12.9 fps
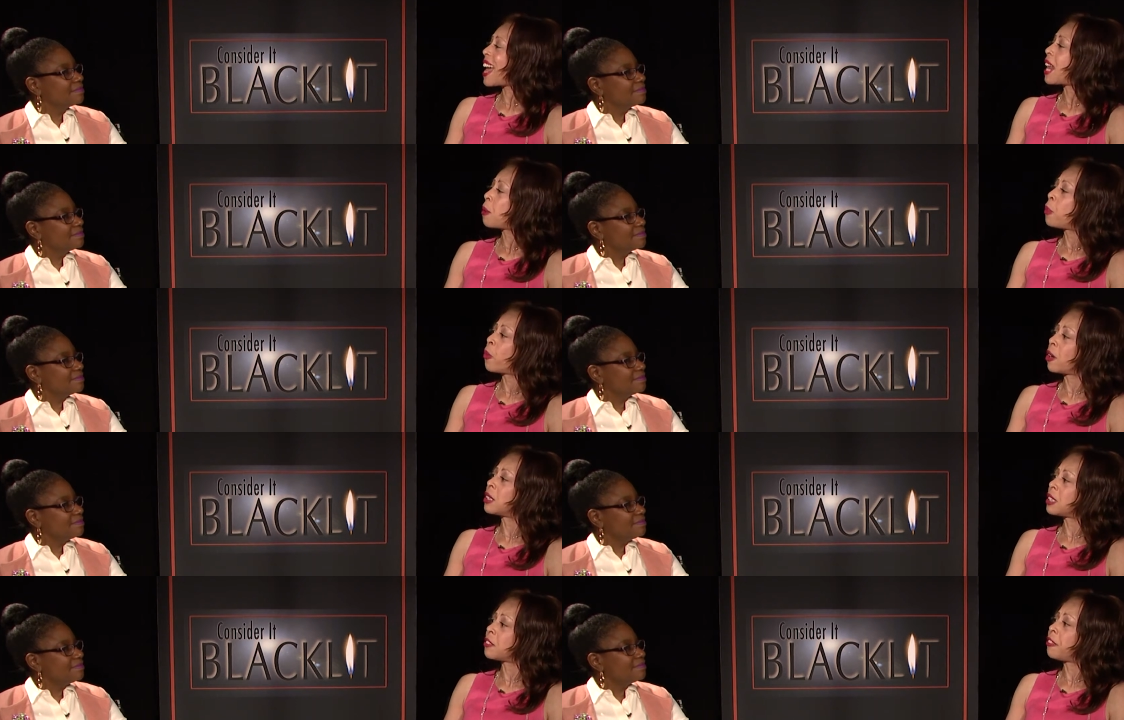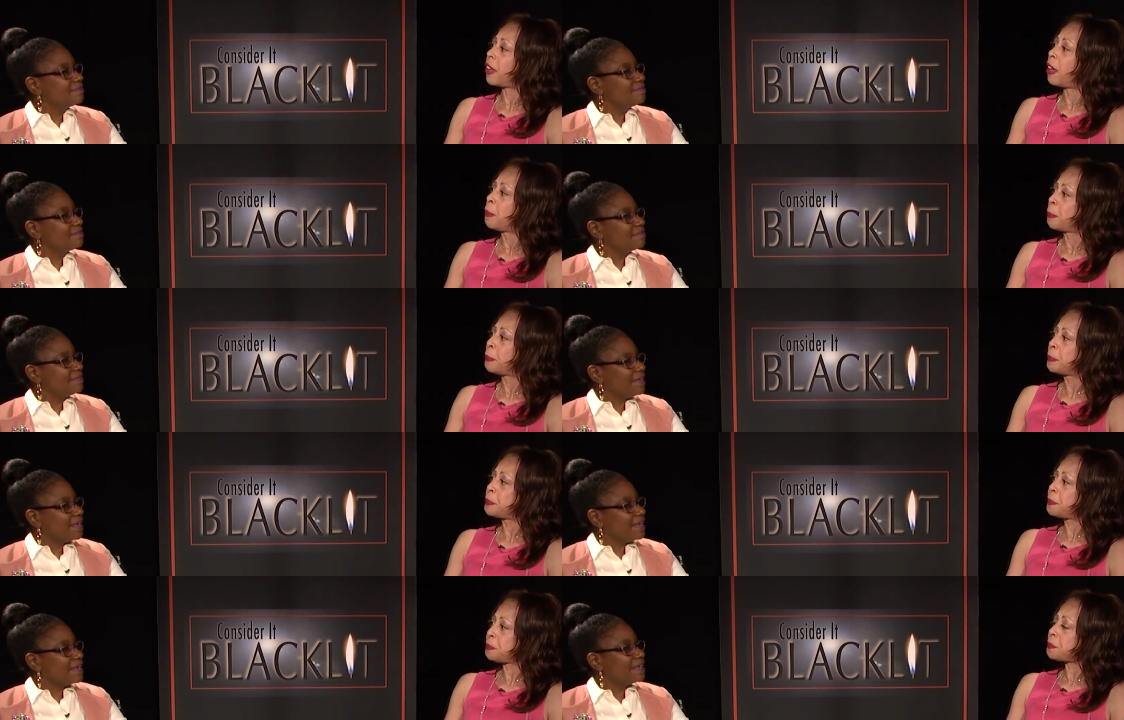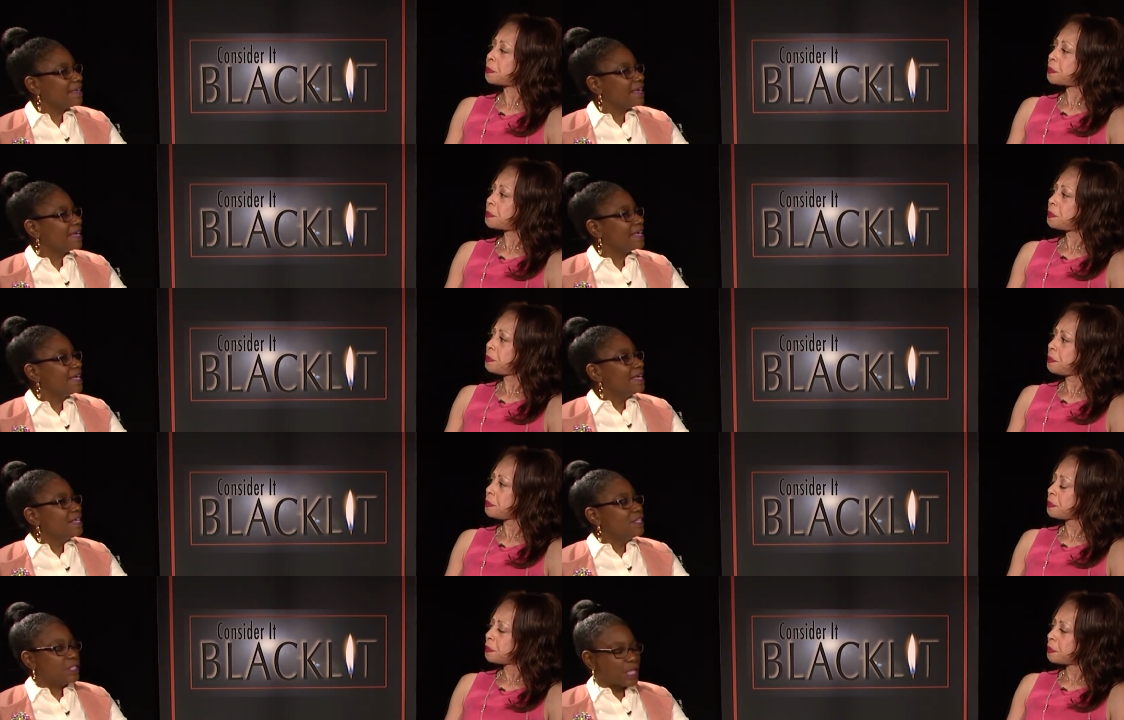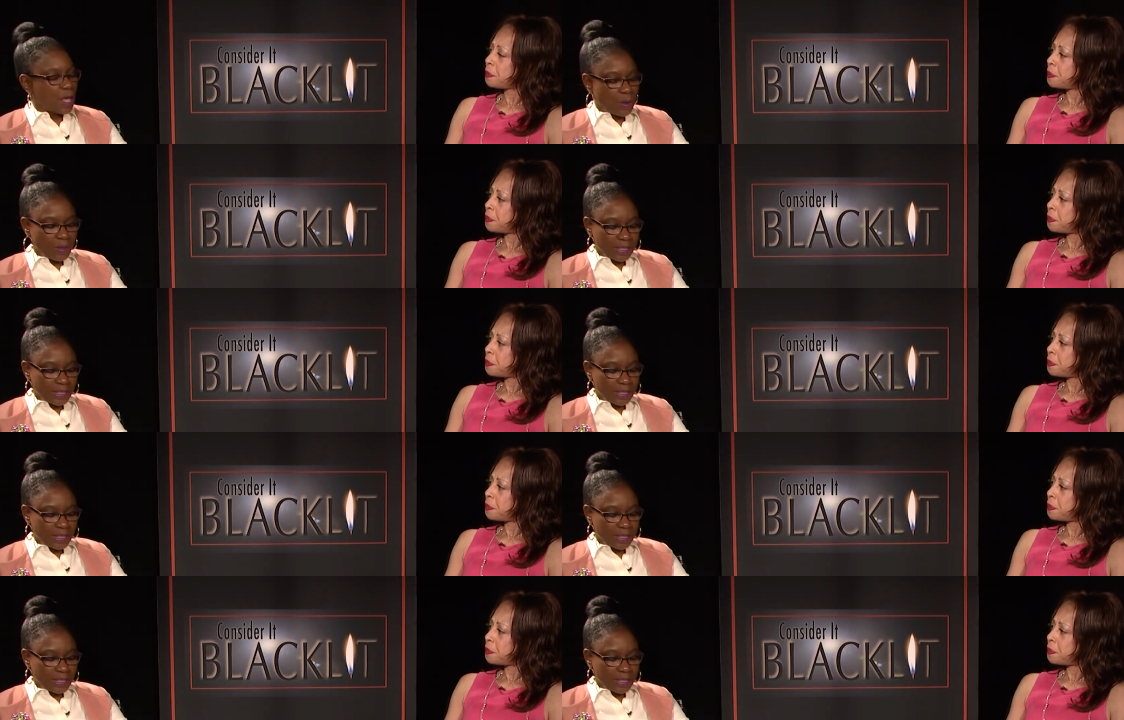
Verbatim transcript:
Speaker 1: that important to film. Yeah, yeah.
Speaker 2: So